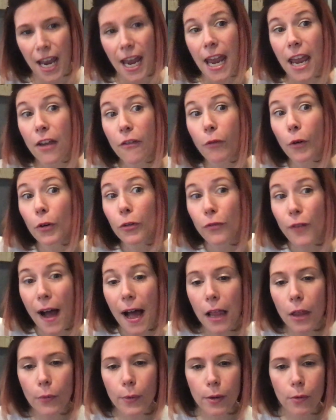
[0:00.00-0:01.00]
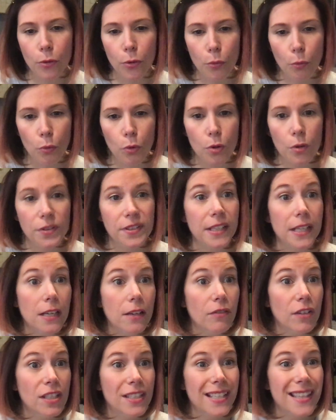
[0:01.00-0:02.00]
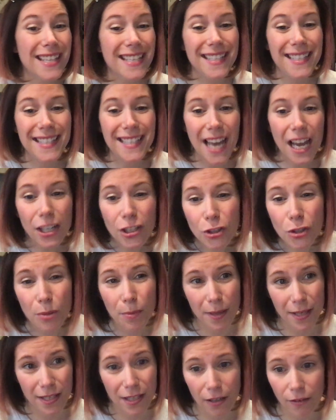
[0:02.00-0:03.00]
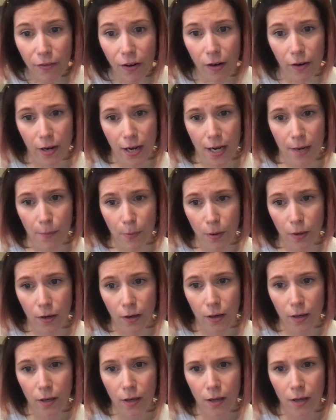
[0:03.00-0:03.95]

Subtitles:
If we're following the rules even to the detriment of our neighbor,